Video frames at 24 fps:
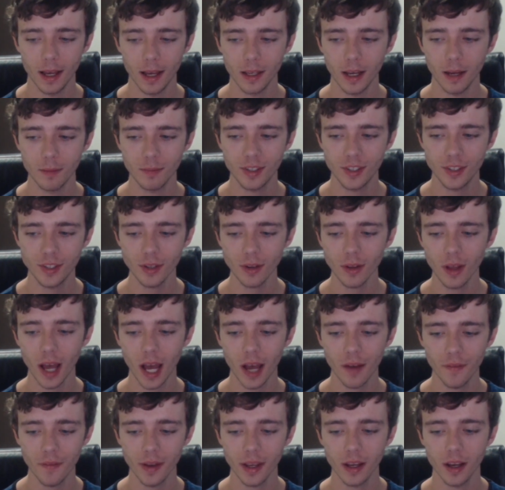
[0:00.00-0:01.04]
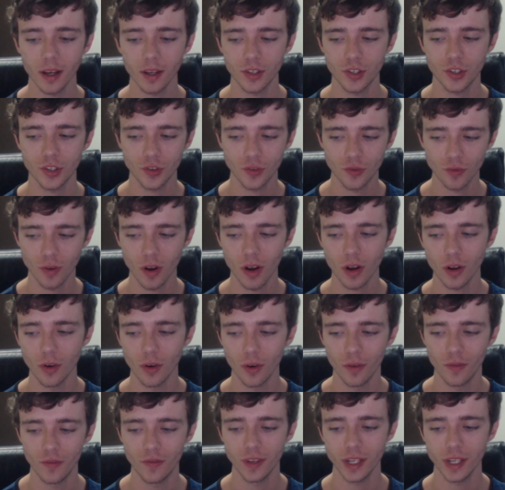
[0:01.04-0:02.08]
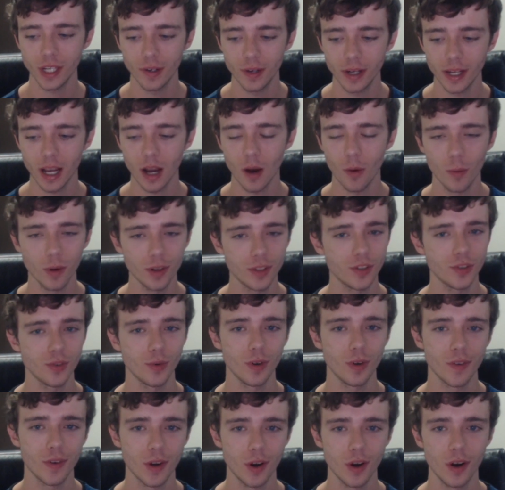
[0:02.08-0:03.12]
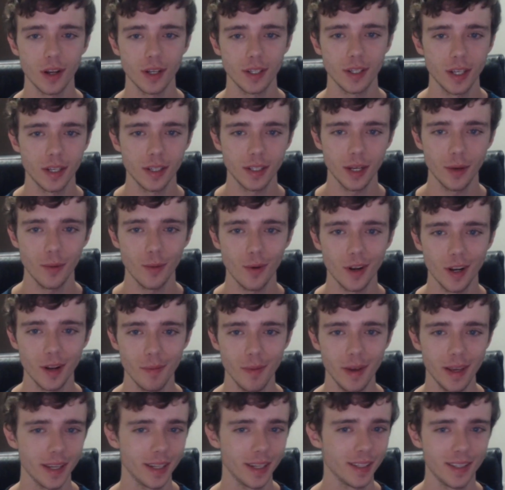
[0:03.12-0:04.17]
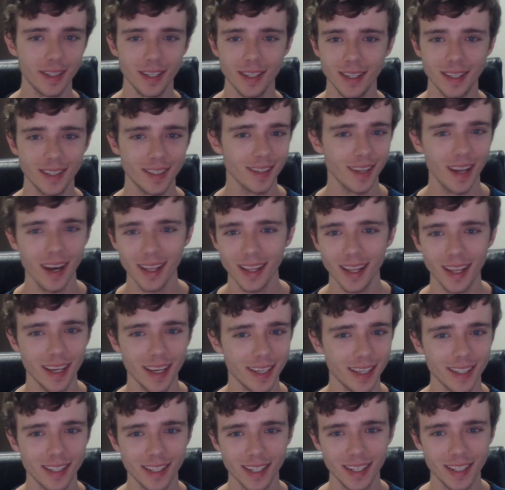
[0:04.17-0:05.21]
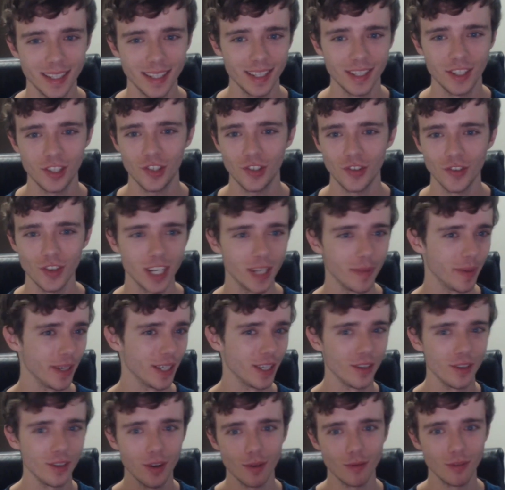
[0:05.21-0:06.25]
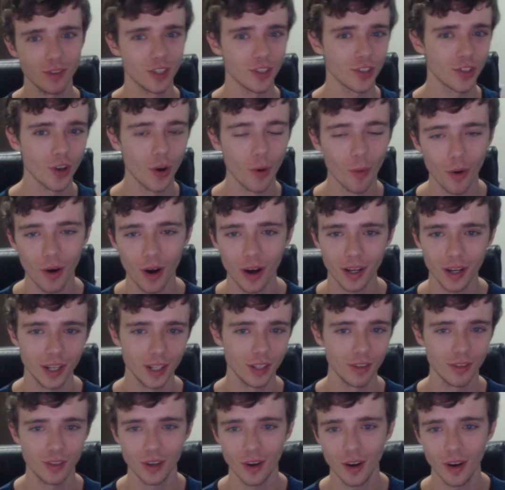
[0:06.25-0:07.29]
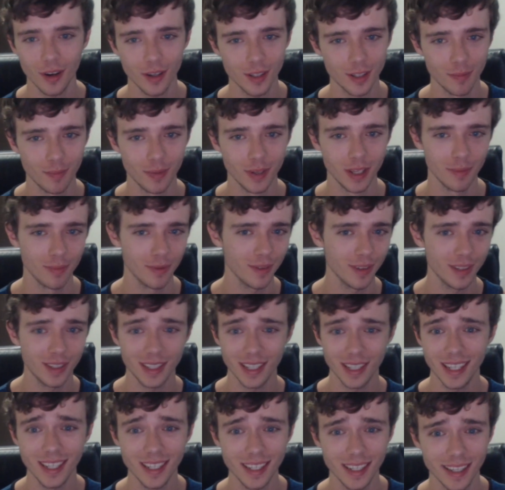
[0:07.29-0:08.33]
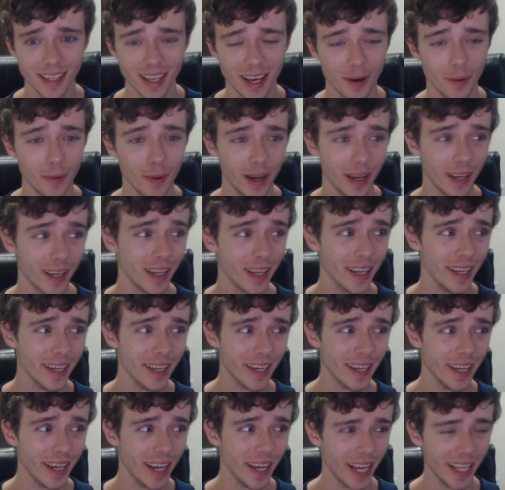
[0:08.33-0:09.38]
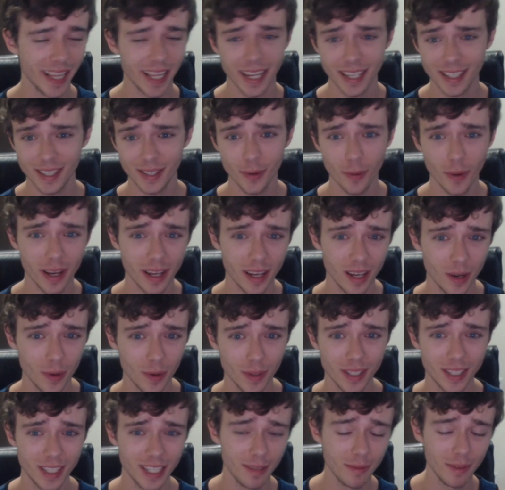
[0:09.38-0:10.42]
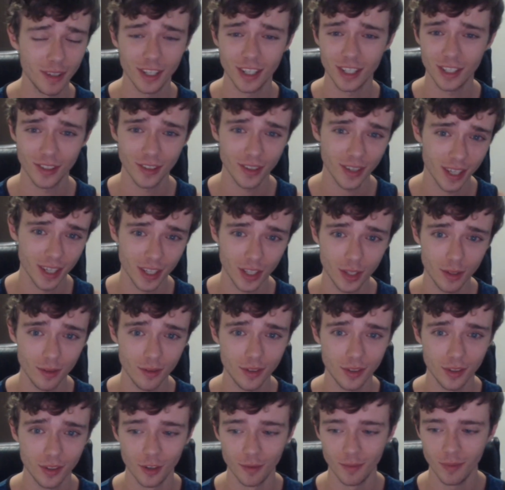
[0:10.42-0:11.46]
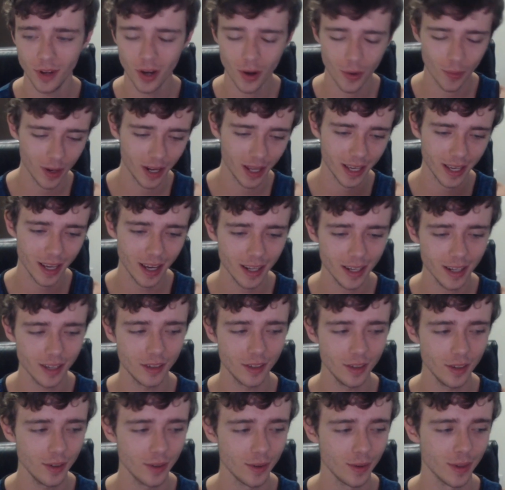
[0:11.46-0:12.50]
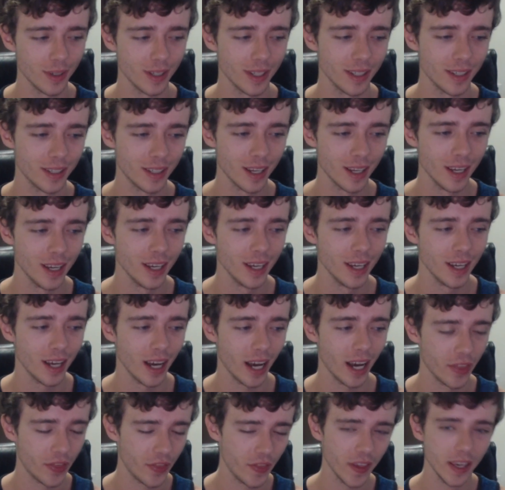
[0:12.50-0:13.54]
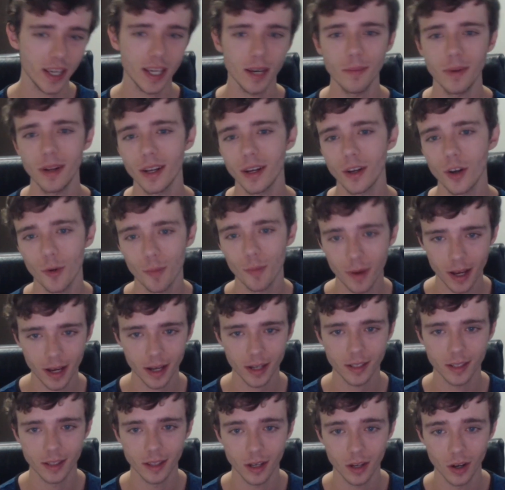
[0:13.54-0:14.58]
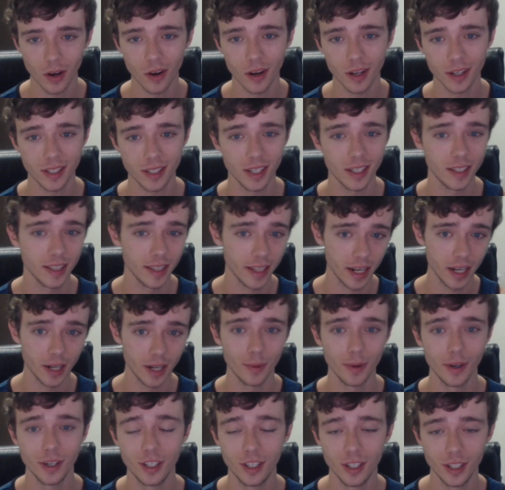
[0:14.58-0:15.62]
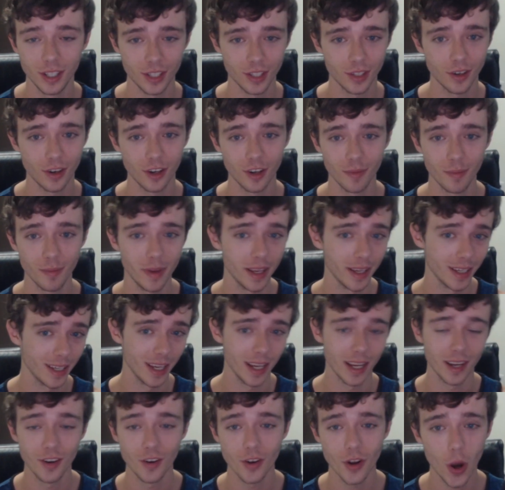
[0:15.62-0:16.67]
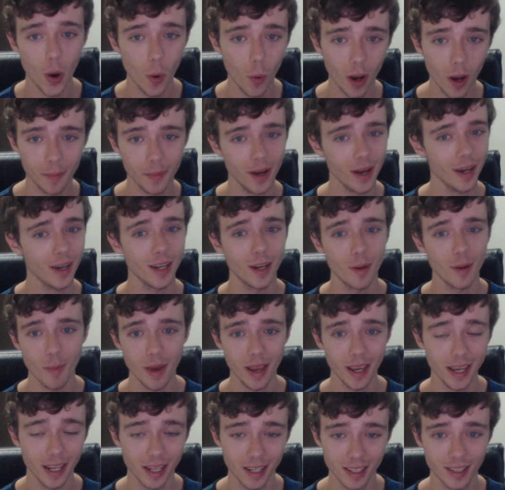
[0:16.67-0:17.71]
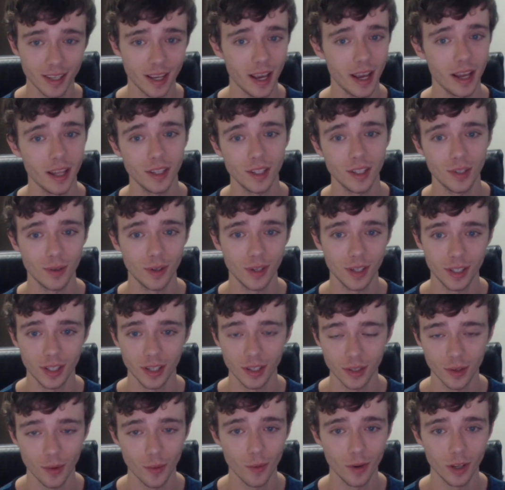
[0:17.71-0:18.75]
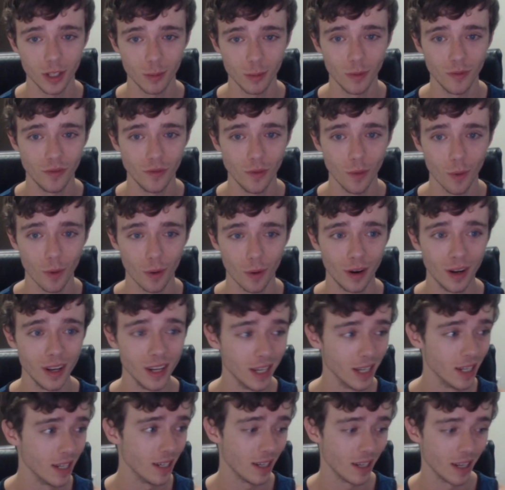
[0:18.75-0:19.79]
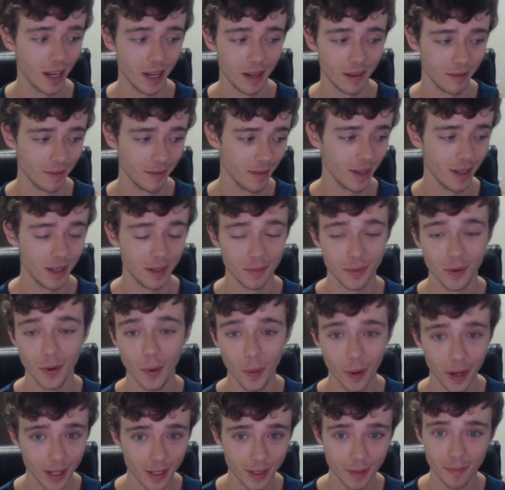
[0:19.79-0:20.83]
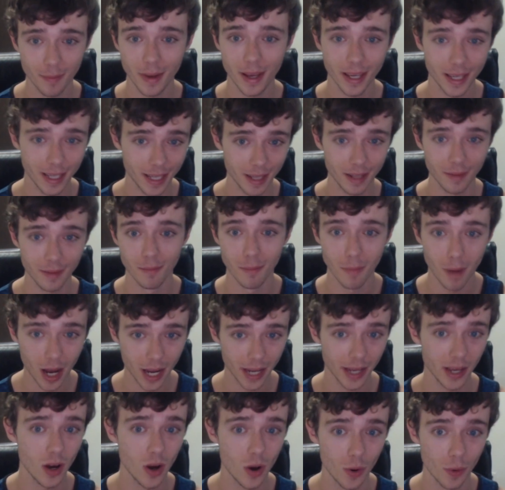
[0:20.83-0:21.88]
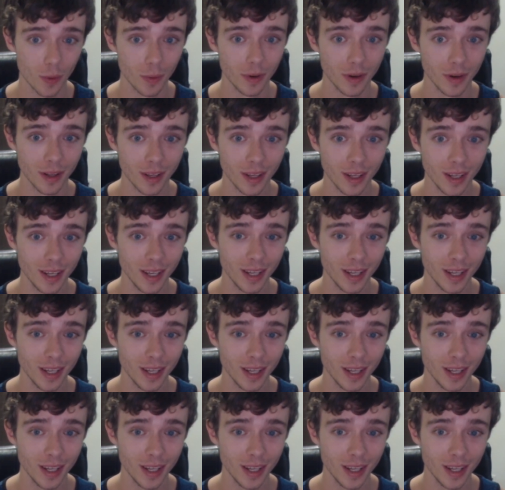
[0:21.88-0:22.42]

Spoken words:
I'm still having a struggle figuring out what sort of content I want to make. You see, it's not like as easy as streaming. You don't just go on and you talk to people. It's easy that way, and that's the way I always seem to just look at YouTube. No, what I gotta do is, I think I'm going to go back to the content that I originally started making. And no, I'm not going to make it as cancerous as it was before. I'm going to make it my own.